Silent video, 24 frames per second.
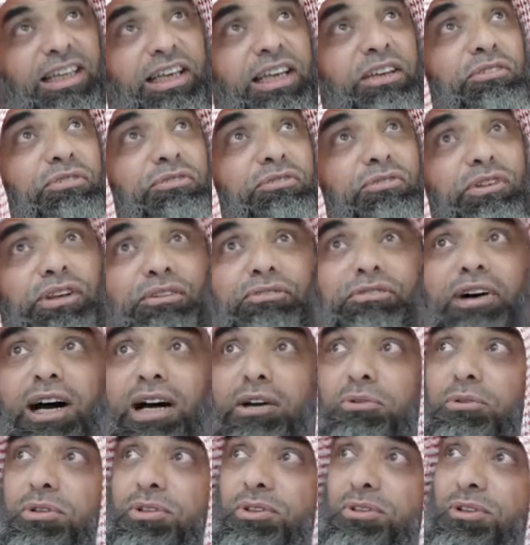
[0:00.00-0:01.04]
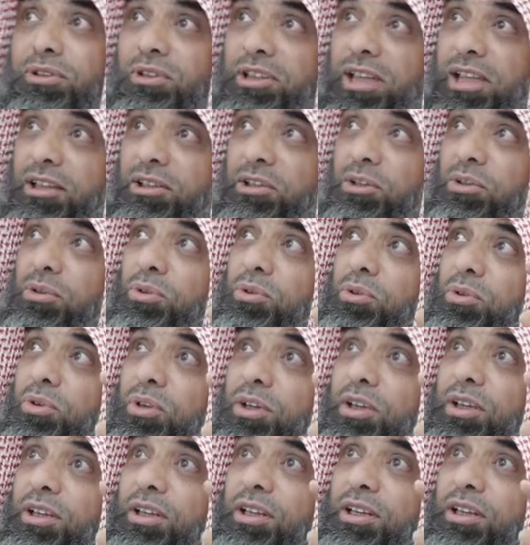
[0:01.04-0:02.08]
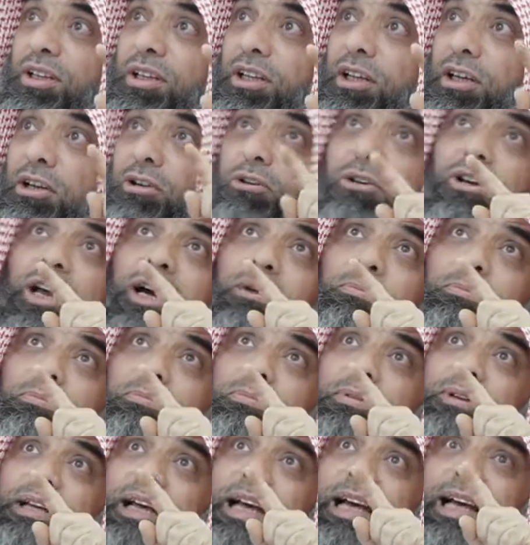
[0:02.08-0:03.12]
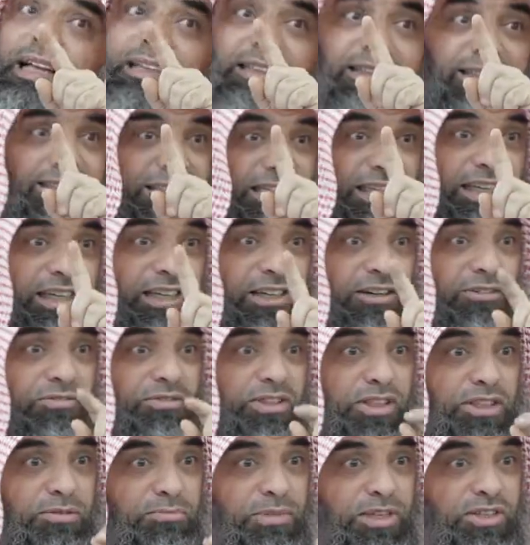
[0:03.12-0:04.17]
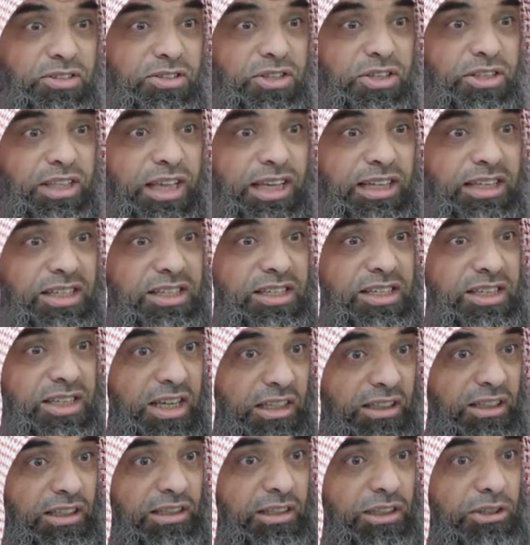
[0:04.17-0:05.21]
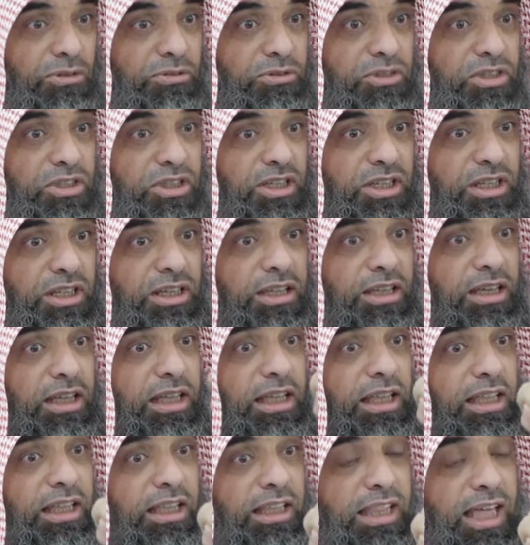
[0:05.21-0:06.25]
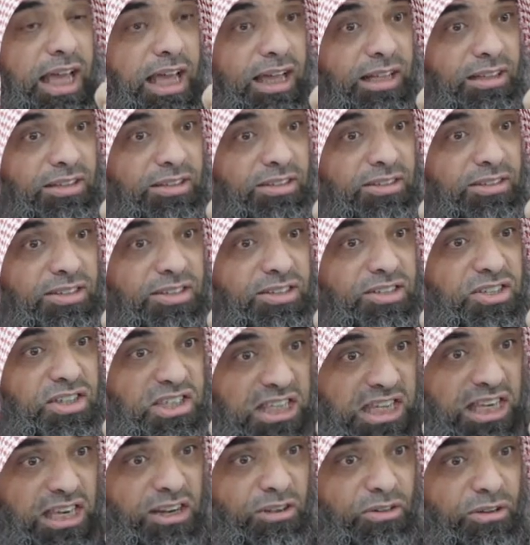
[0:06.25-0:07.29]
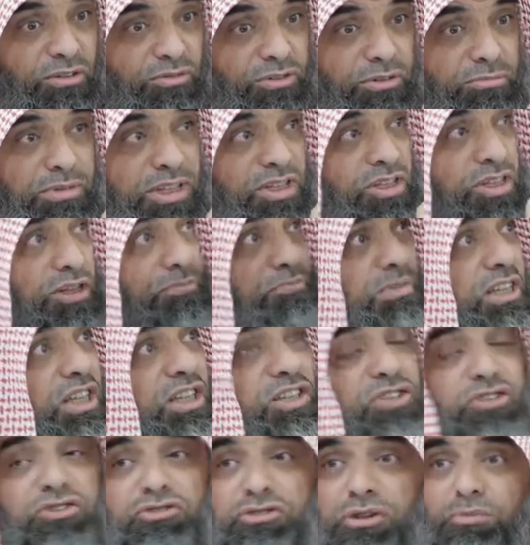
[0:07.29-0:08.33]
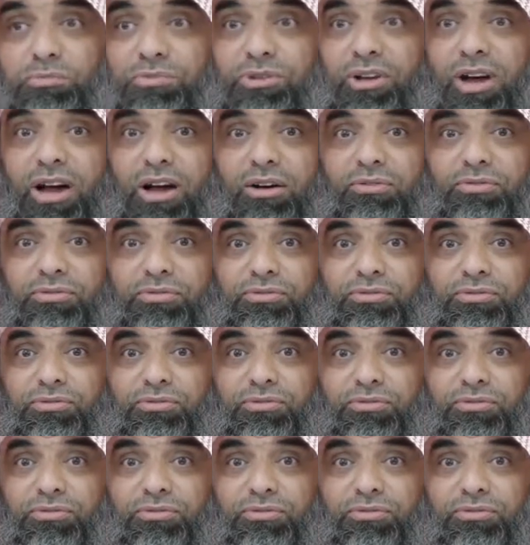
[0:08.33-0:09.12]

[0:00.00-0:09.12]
if I was to tell you, look up at the ceiling of this masjid and suddenly you see that ceiling of the masjid being stripped off,